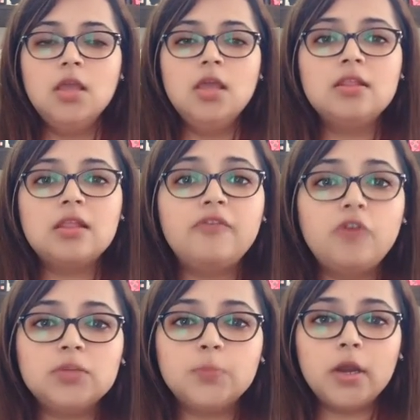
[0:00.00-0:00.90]
The
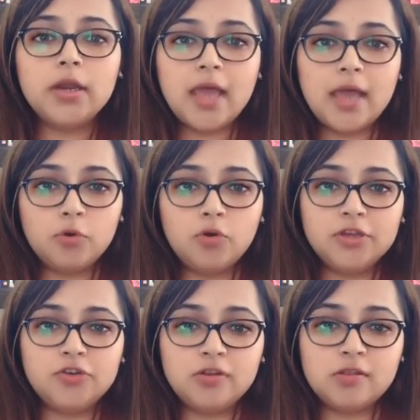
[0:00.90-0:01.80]
fourth one I'm
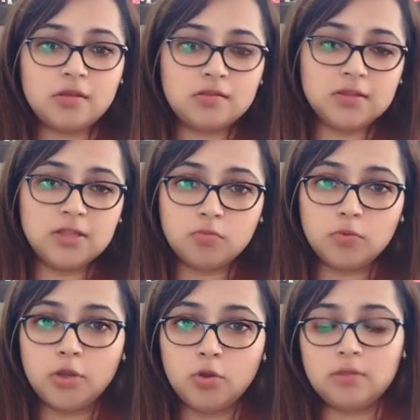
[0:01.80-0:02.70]
going to discuss in this
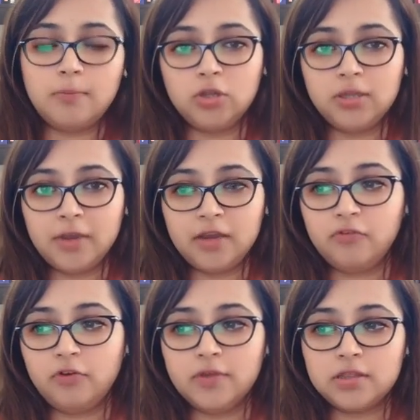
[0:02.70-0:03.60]
video is about the
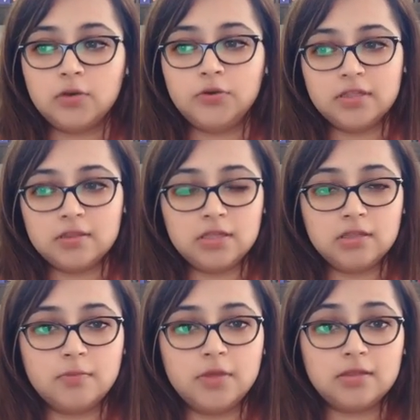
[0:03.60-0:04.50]
peripheral vascular
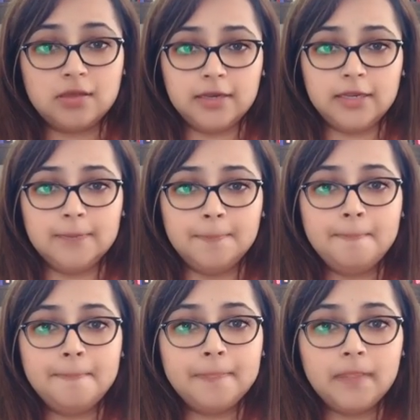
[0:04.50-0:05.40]
disease. Basically,
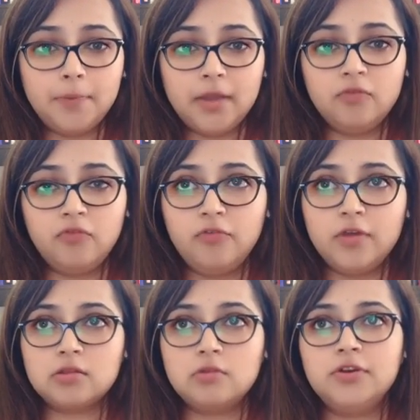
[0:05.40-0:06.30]
the peripheral
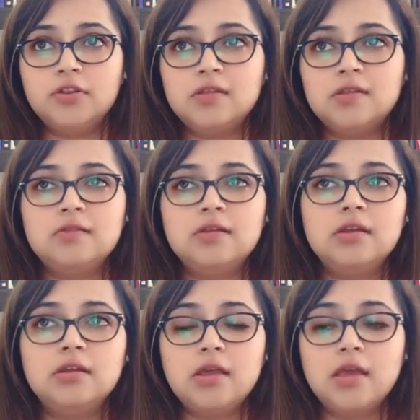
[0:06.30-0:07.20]
vascular disease,
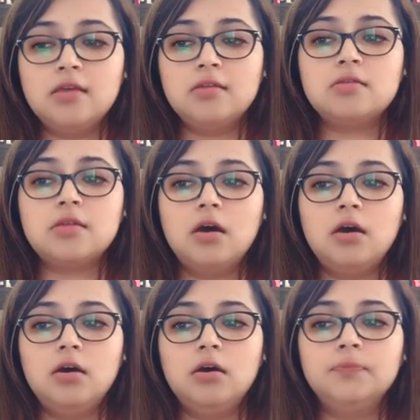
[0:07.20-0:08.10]
there is
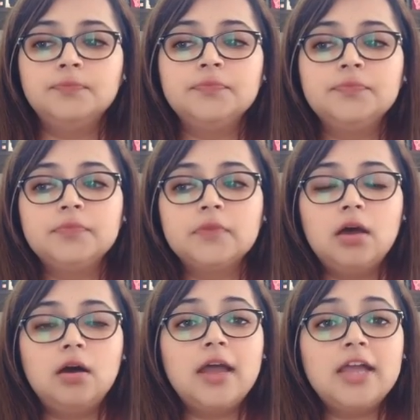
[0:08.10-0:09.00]
a
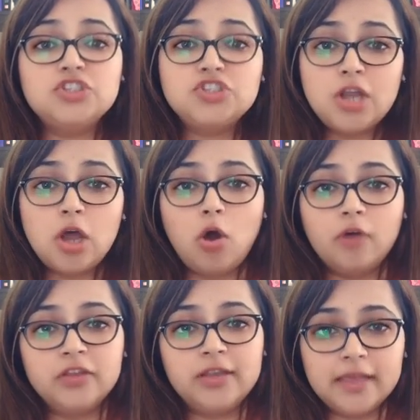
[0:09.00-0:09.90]
angina
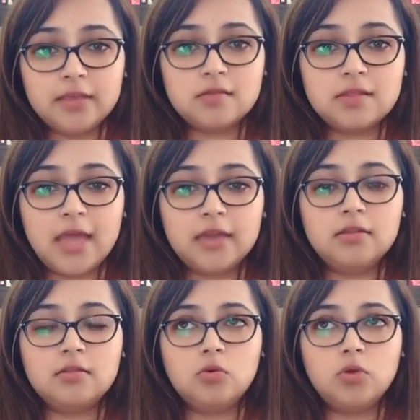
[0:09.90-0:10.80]
of the legs, that
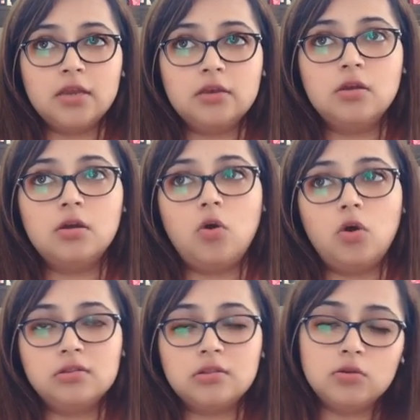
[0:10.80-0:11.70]
is, you can
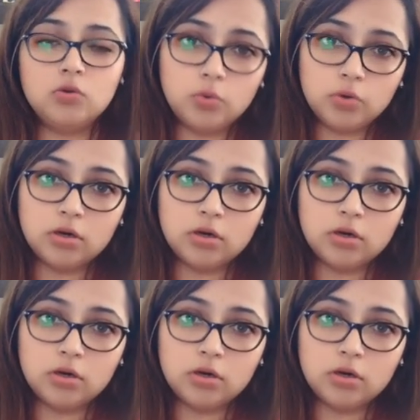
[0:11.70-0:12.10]
also